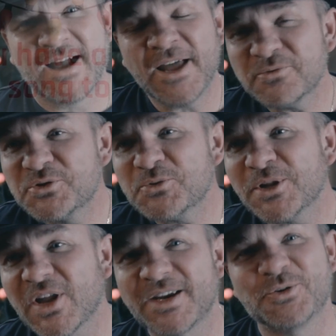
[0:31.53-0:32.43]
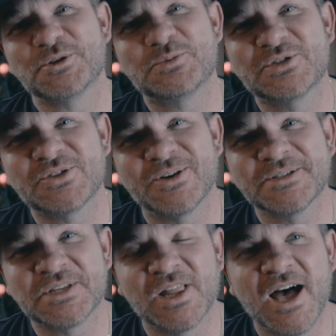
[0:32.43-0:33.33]
I don't do a lot of Christmas
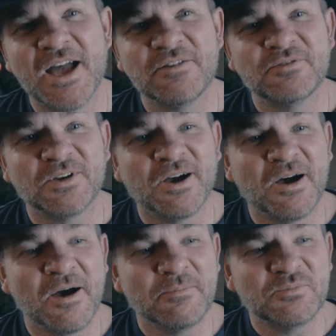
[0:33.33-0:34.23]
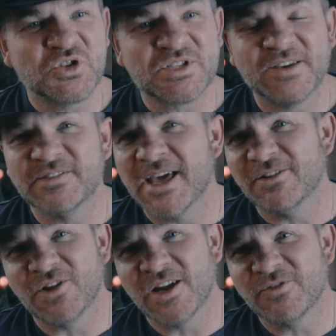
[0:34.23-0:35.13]
songs live, um, just haven't had a
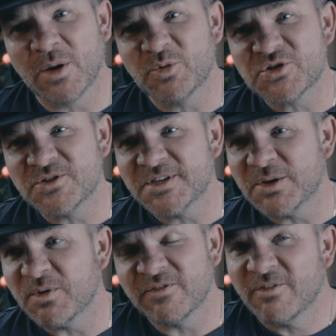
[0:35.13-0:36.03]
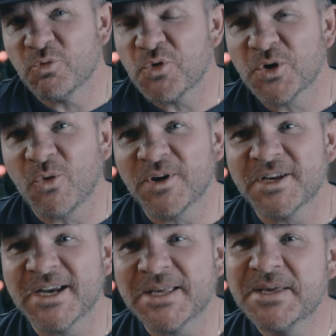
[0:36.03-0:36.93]
lot of opportunity, and we've never recorded
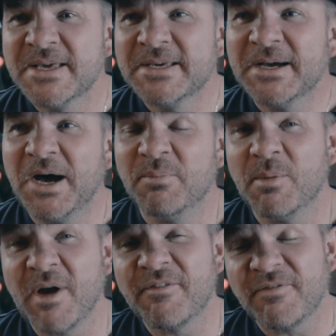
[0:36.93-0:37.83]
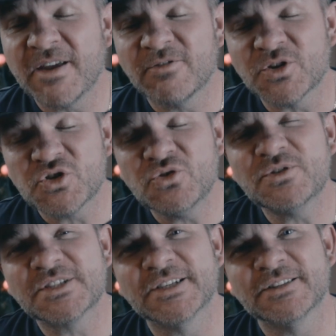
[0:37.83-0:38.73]
any. Uh, but my favorite to
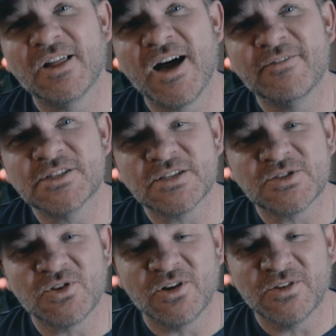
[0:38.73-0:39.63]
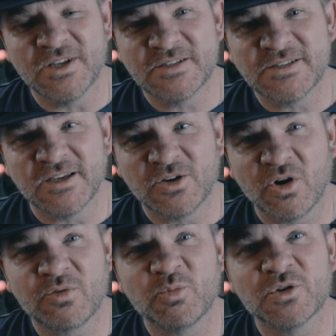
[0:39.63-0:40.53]
sing live is a song that uh,
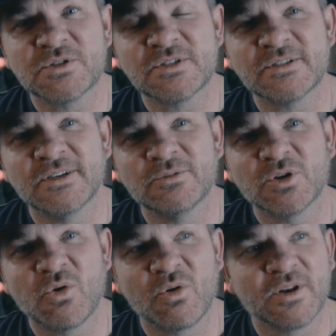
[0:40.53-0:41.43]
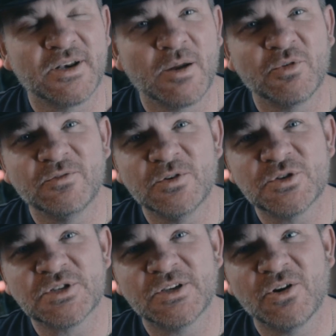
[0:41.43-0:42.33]
Garth Brooks uh, recorded a number of
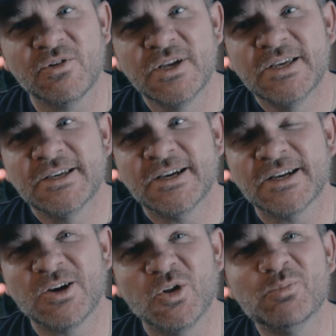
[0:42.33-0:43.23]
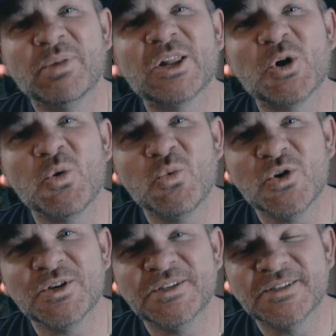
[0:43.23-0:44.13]
years ago uh, called Bellow
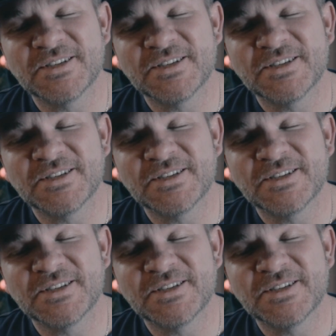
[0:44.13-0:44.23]
Wood.